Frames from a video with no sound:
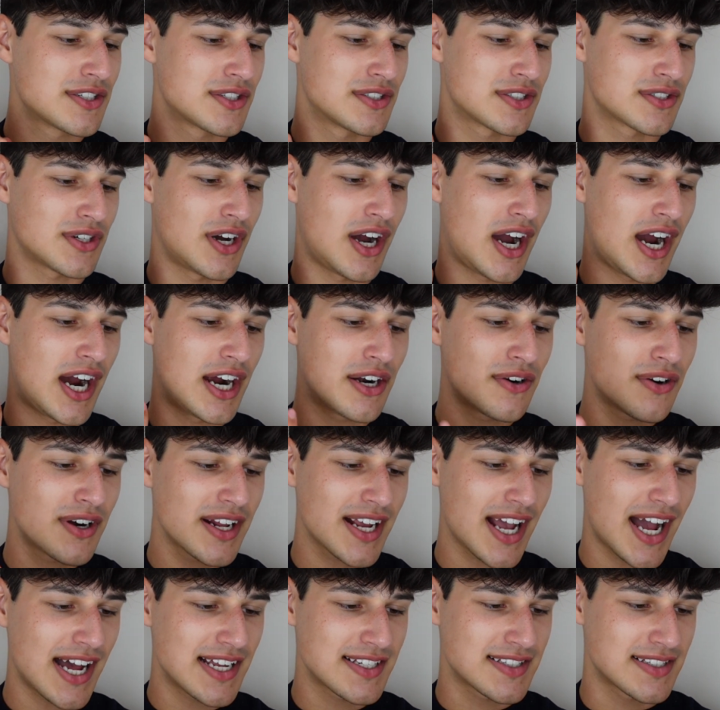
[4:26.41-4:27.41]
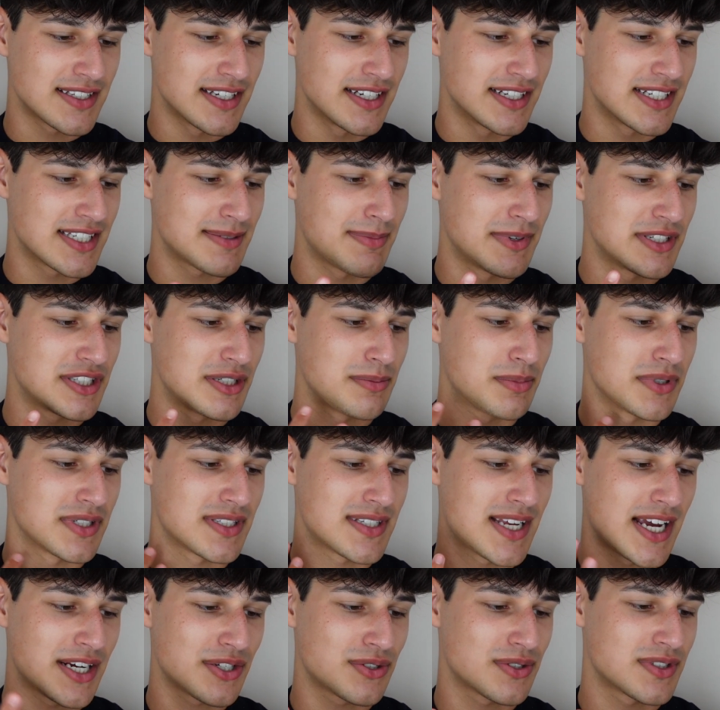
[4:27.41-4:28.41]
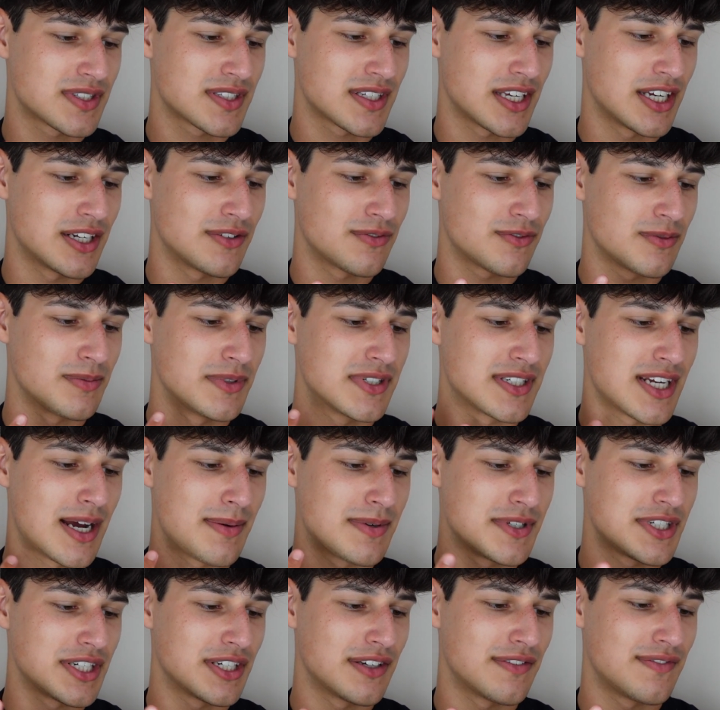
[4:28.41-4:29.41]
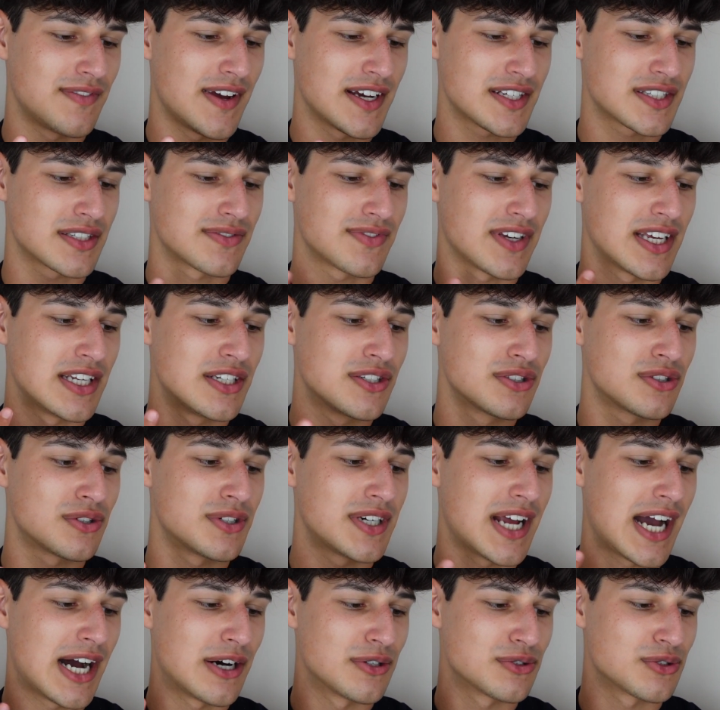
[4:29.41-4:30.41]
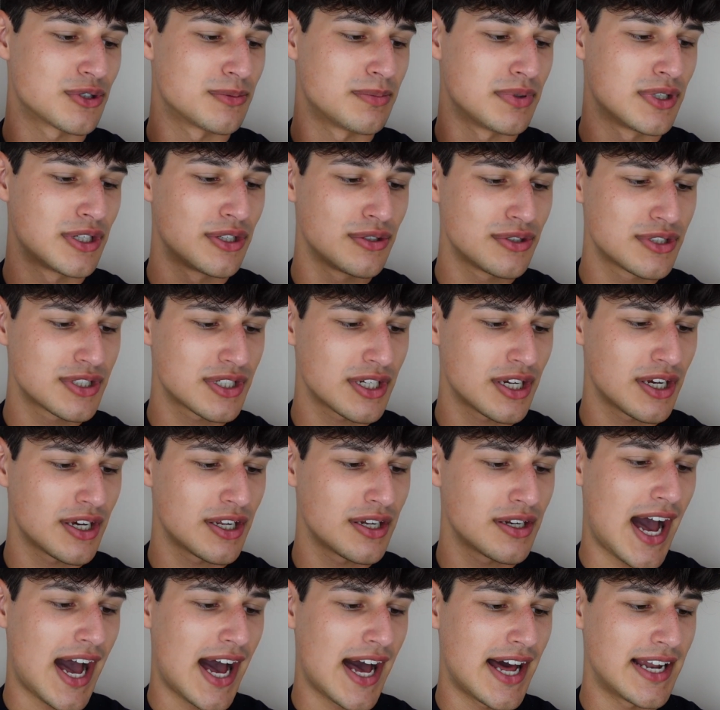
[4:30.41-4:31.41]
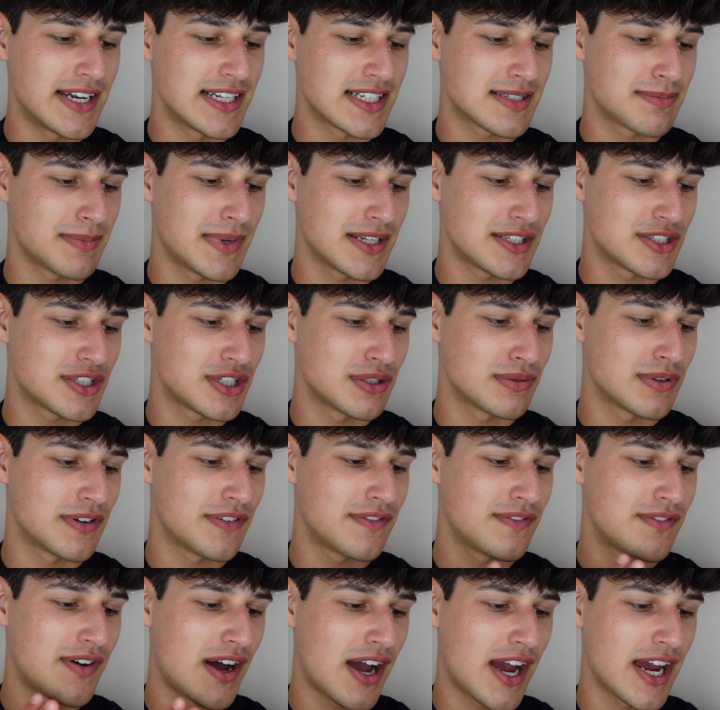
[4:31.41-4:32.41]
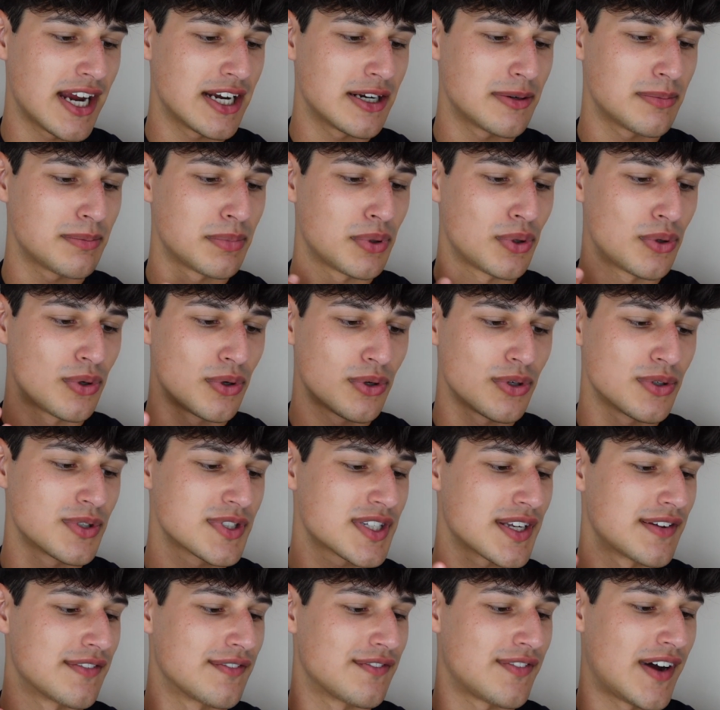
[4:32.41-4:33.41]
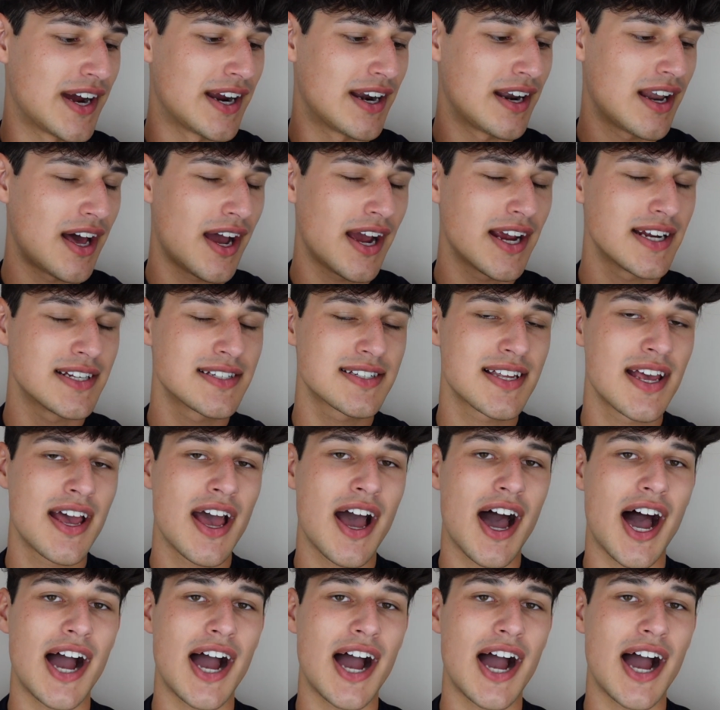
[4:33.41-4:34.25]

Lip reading: So it's got hyaluronic acid, it's meant to protect your skin from the damaging effects of indoor and outdoor pollution, and it's meant to refine pores and fine lines.